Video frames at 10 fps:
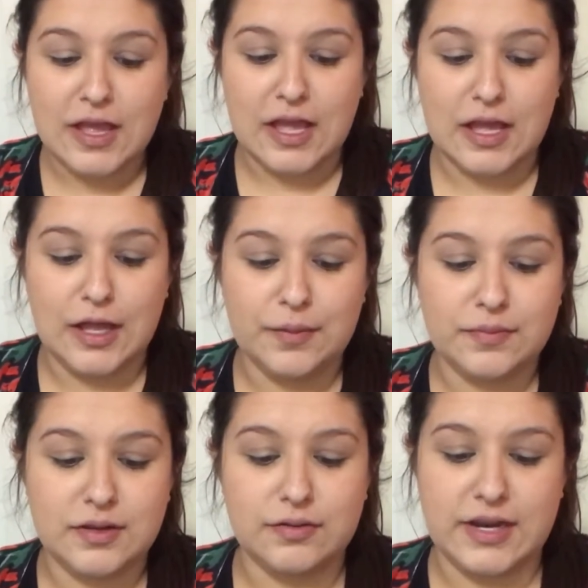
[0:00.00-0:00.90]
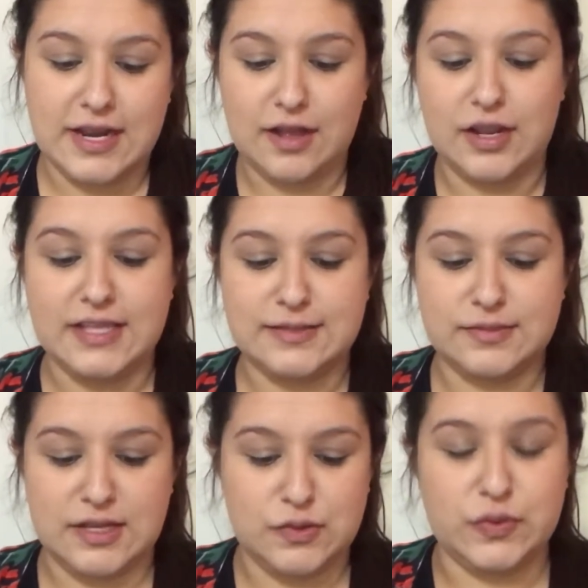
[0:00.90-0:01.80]
Um, right now, like,
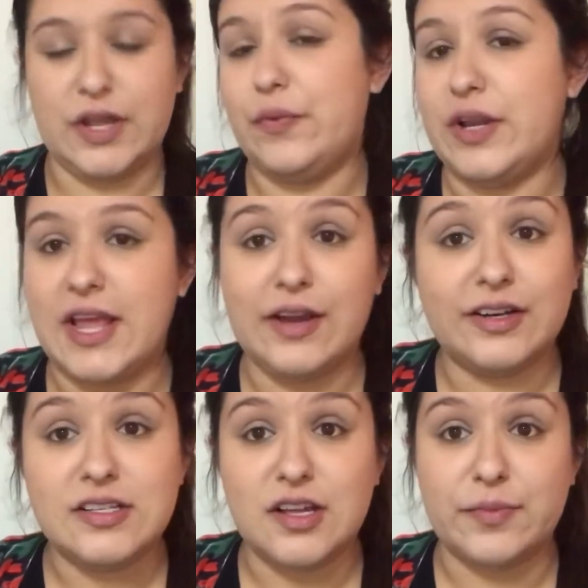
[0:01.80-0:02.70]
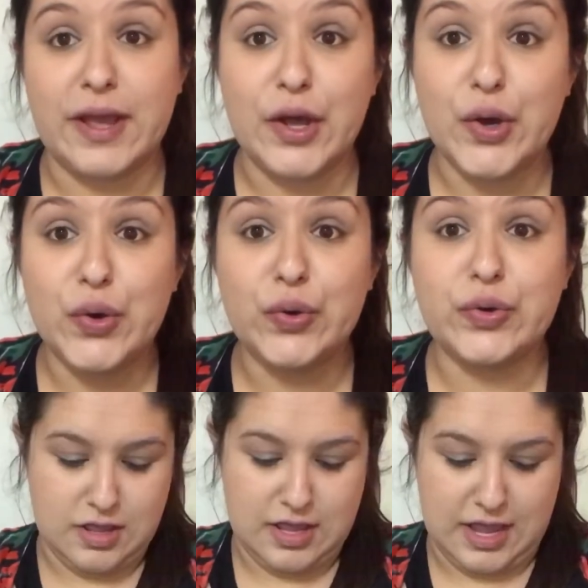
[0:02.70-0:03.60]
sometimes when I run errands on my
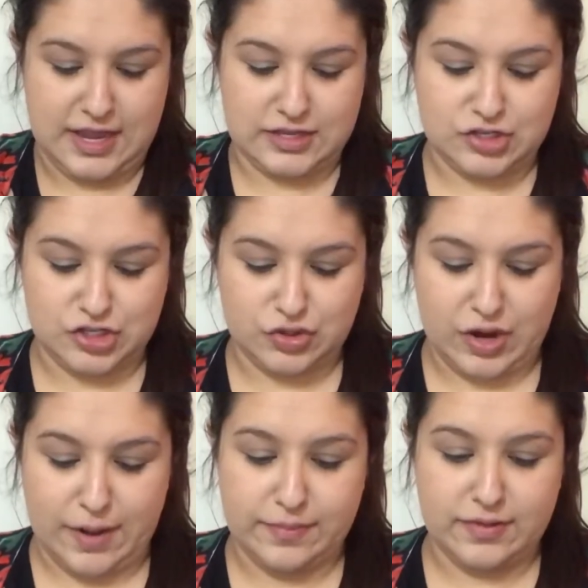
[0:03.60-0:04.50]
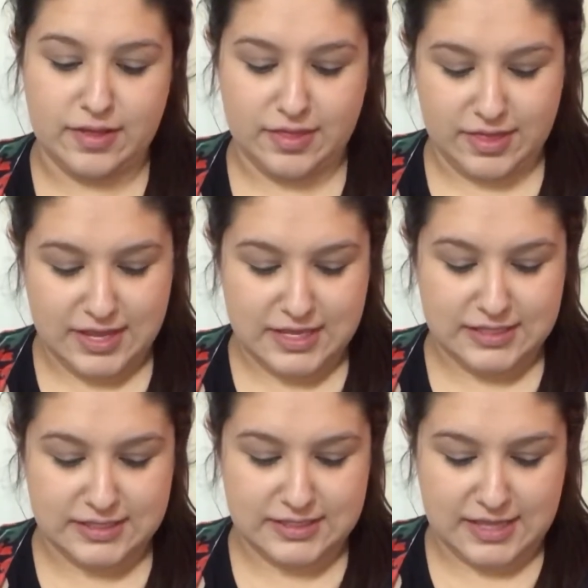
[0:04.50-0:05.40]
own, I can just grab
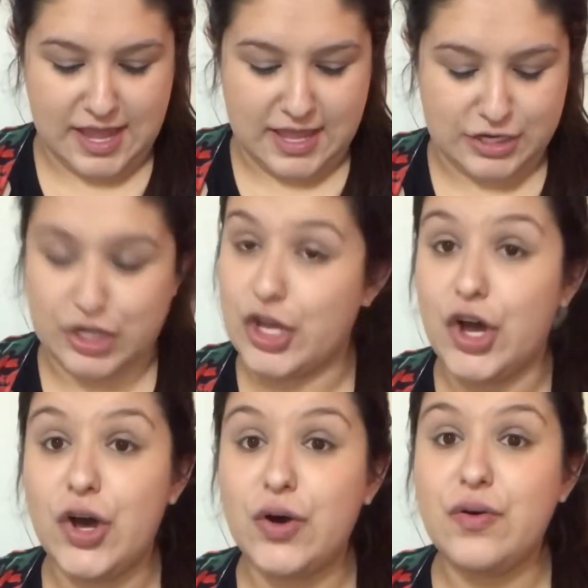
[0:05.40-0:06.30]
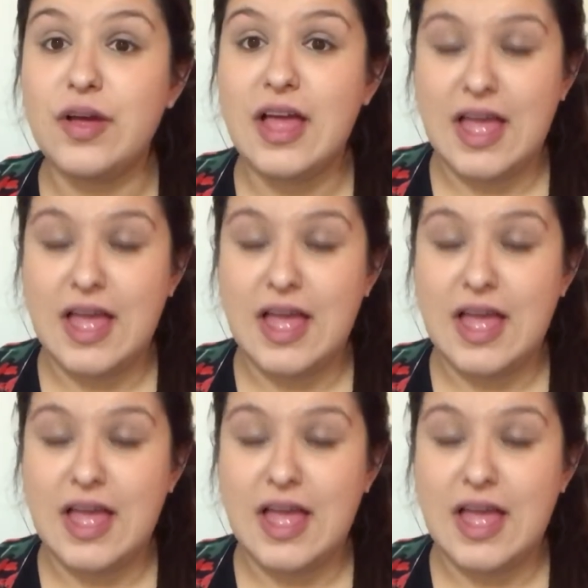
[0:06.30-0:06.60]
this and go.